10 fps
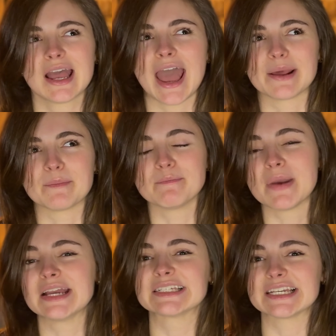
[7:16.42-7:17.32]
an
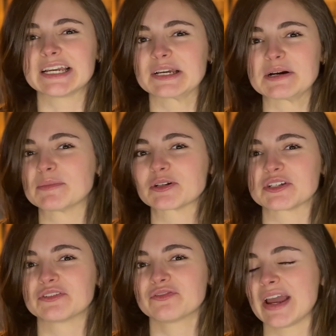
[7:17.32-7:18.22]
amazing
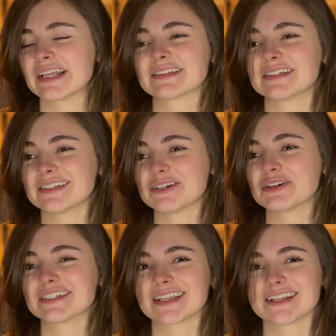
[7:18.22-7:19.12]
immersive fantasy
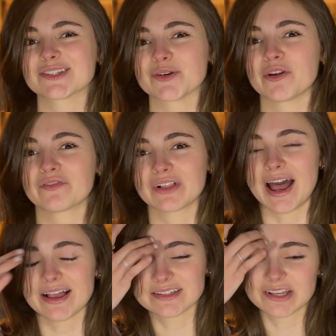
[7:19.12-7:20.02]
series that is Throne of
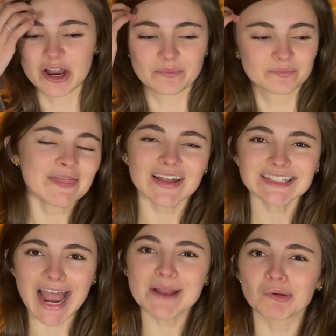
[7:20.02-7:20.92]
Glass. You know, that's
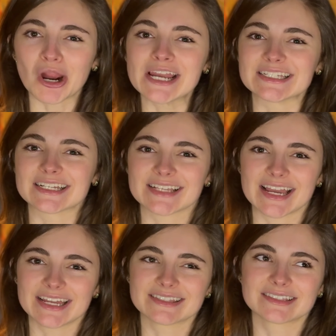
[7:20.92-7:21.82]
high praise to
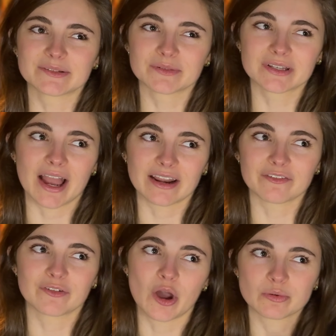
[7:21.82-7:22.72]
say it kind
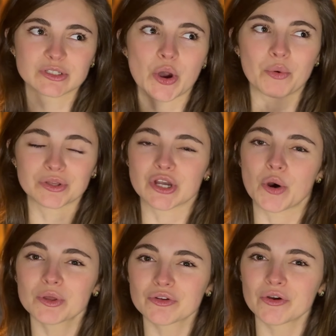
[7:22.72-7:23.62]
of goes toe-to-toe
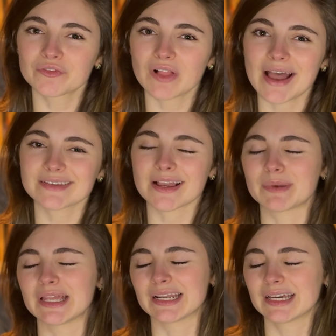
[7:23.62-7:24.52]
with Throne of Glass. I
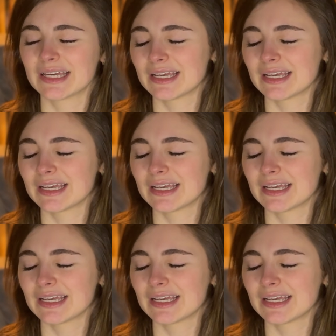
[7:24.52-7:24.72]
mean,